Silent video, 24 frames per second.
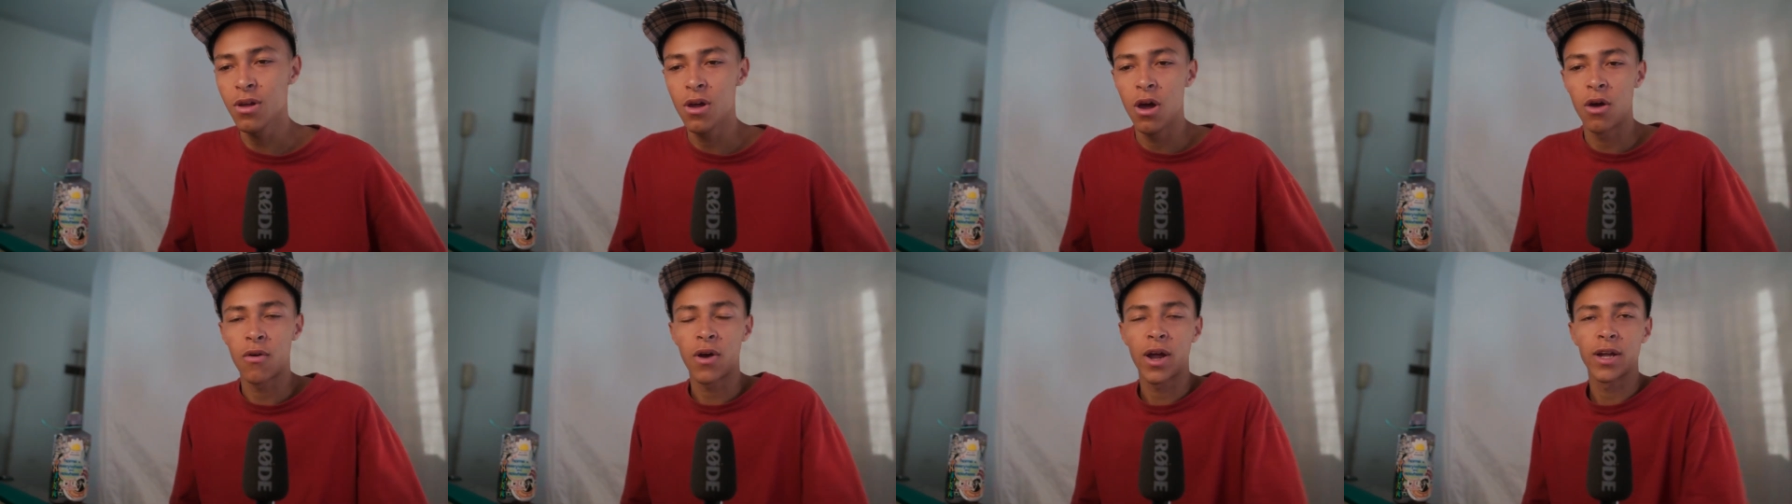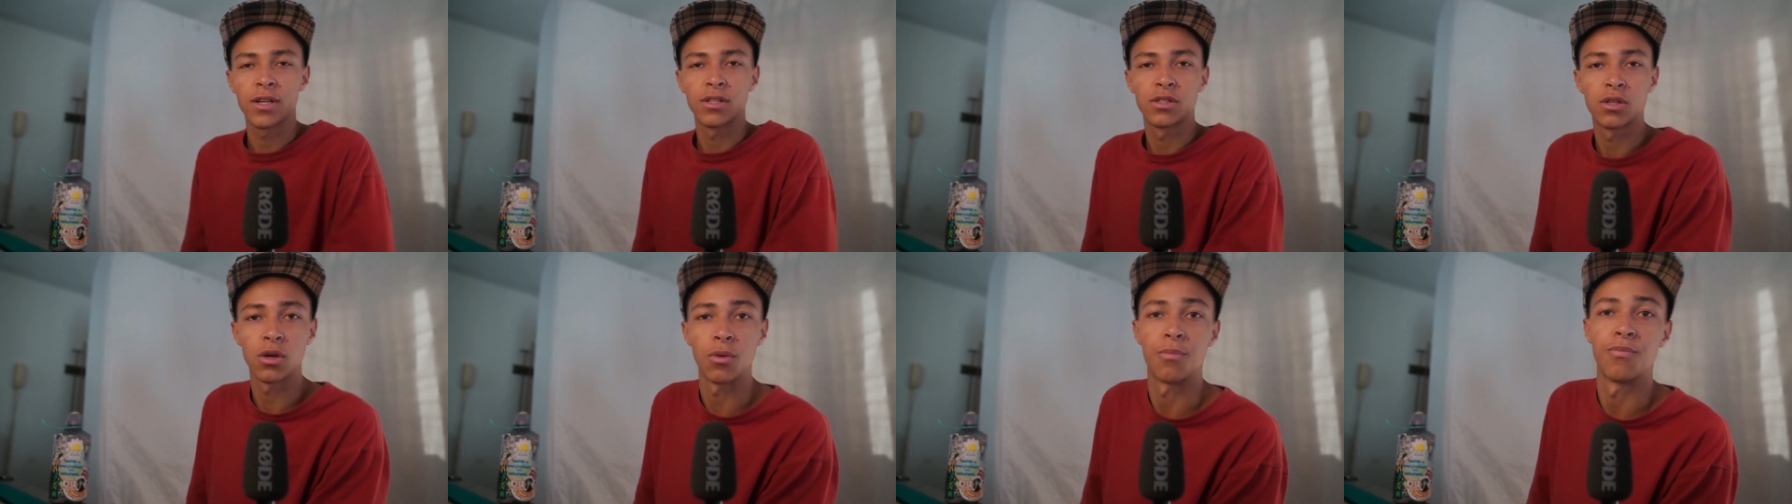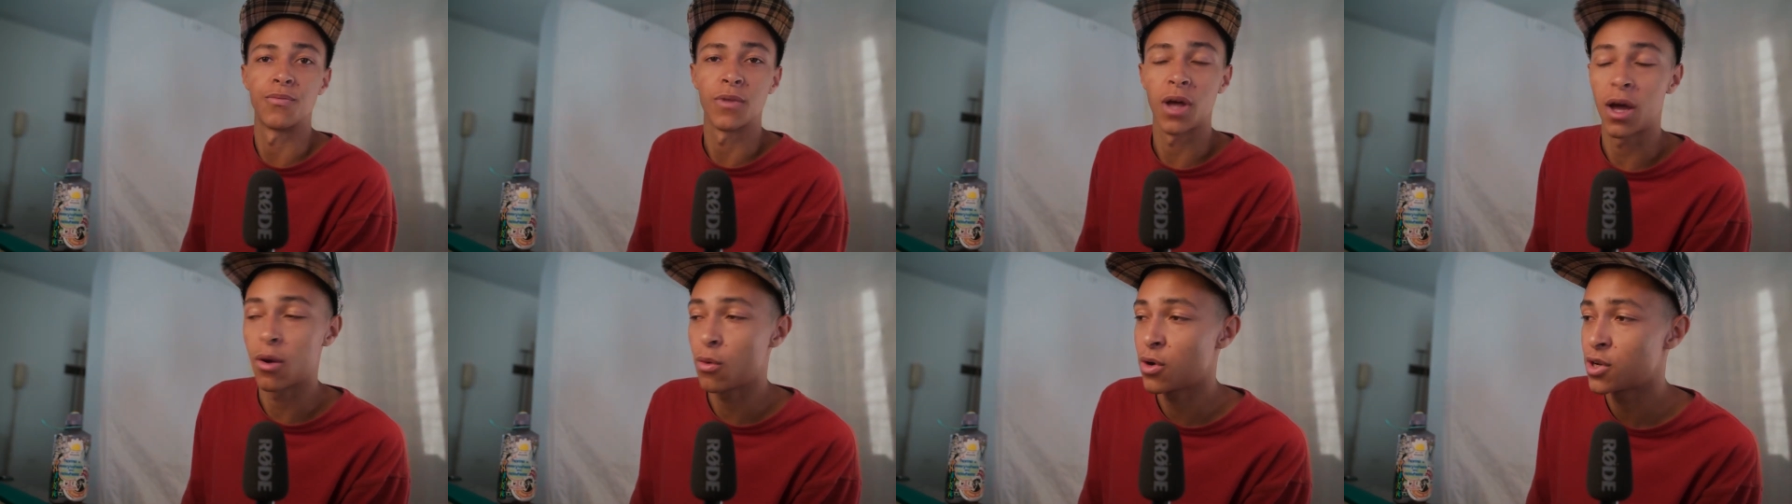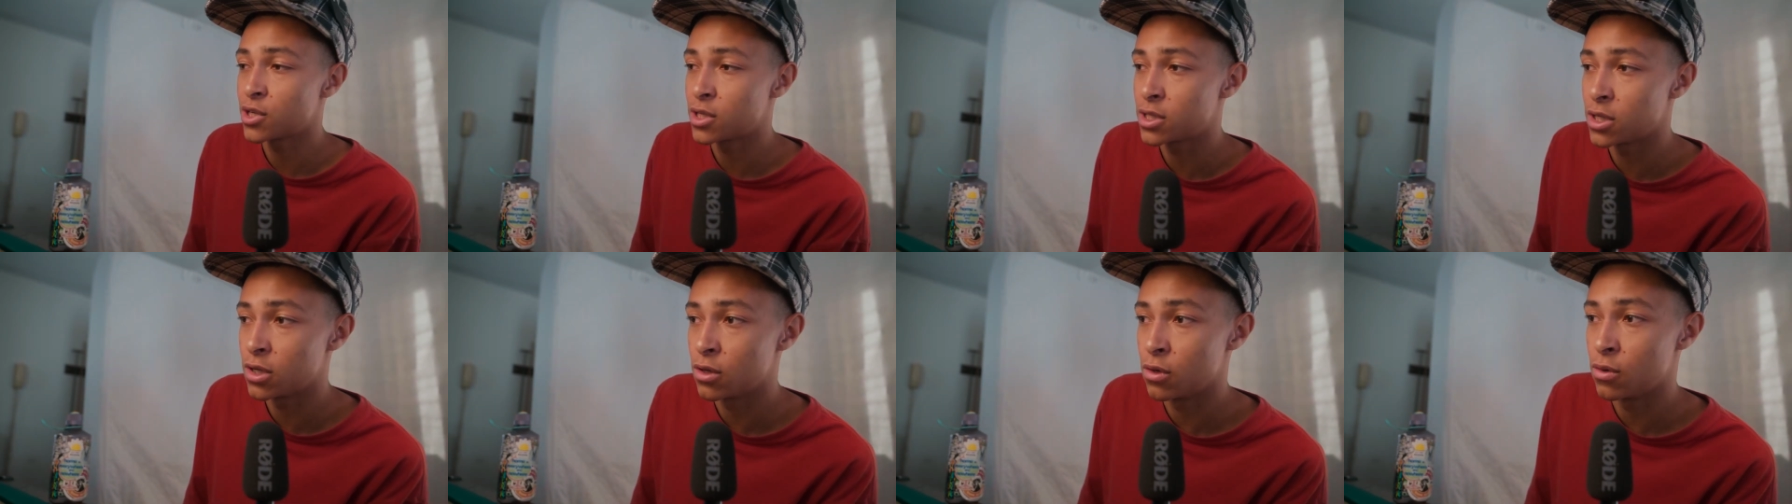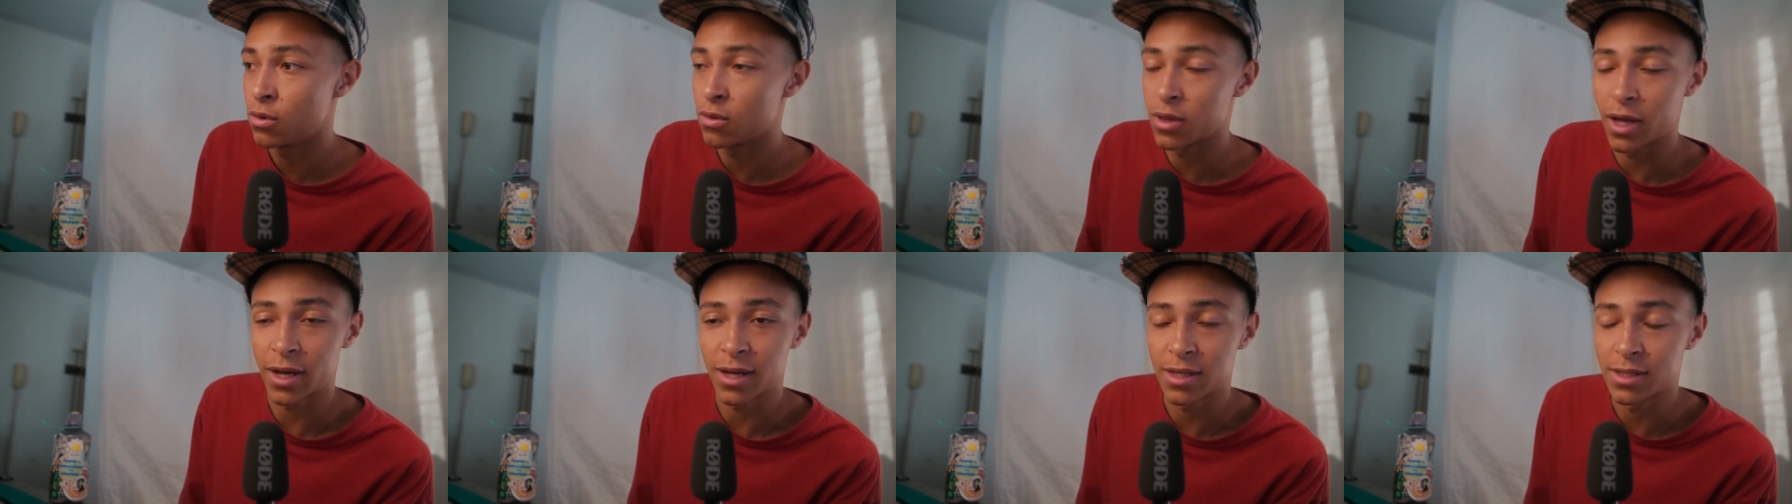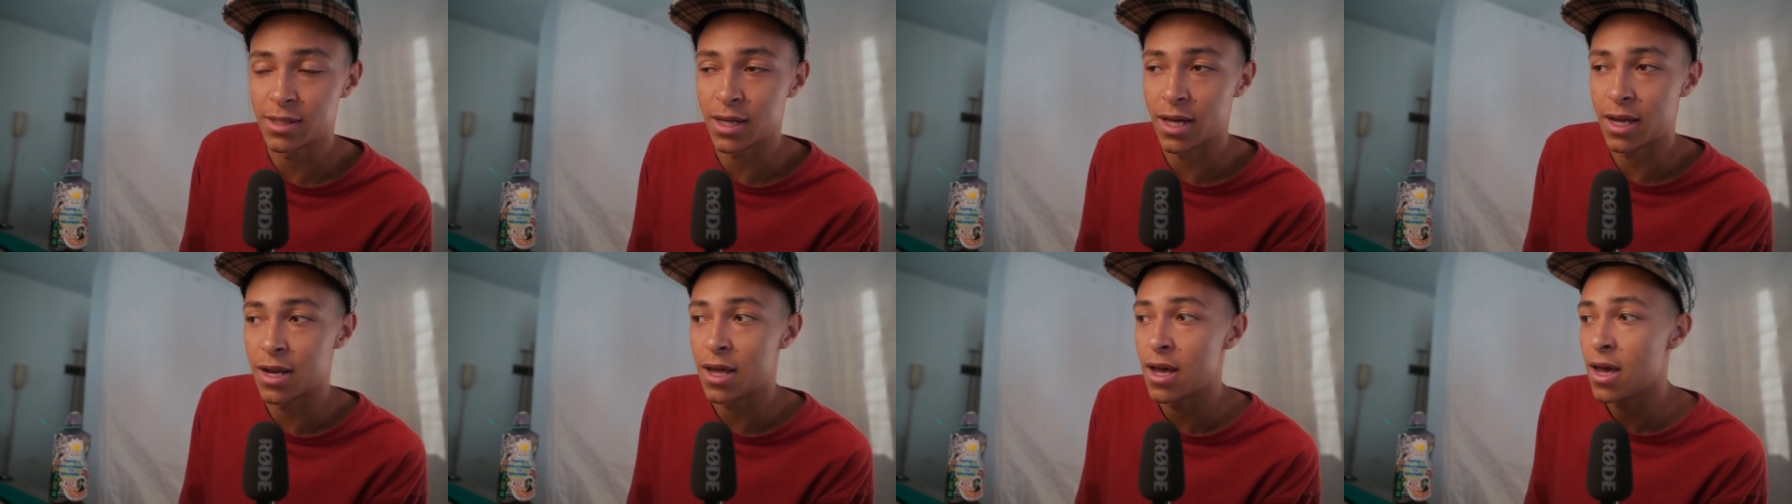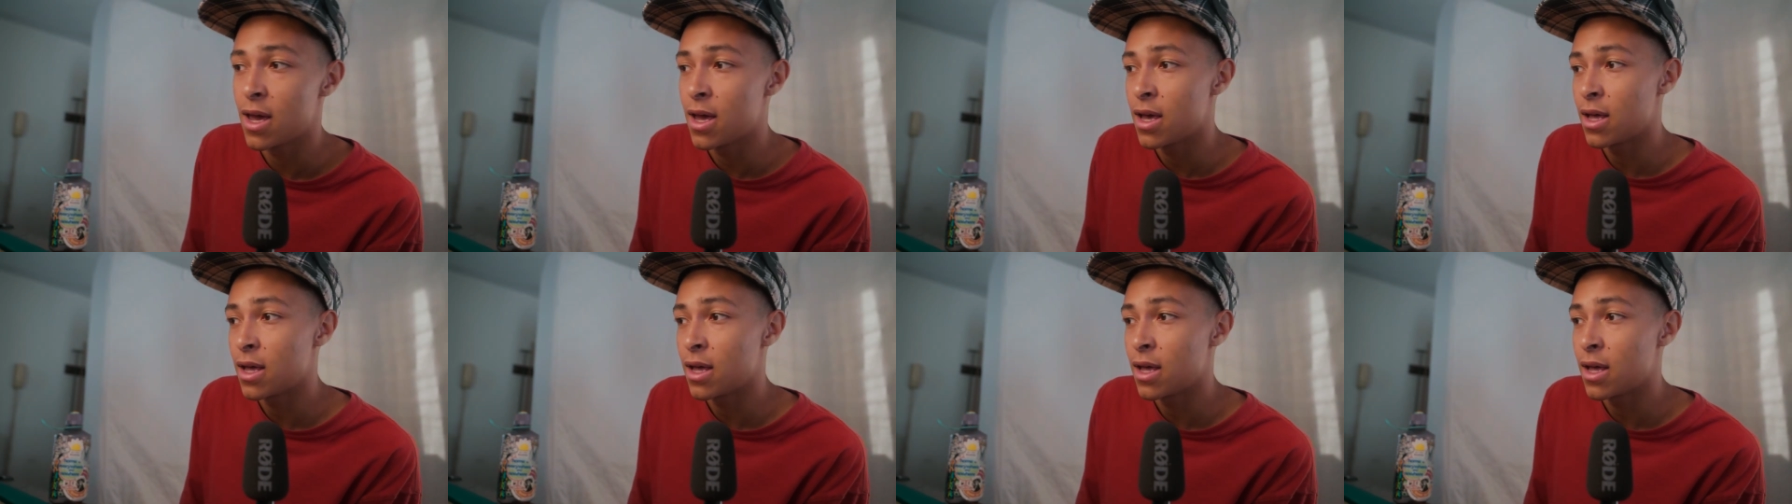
All right, so I want to, like I said,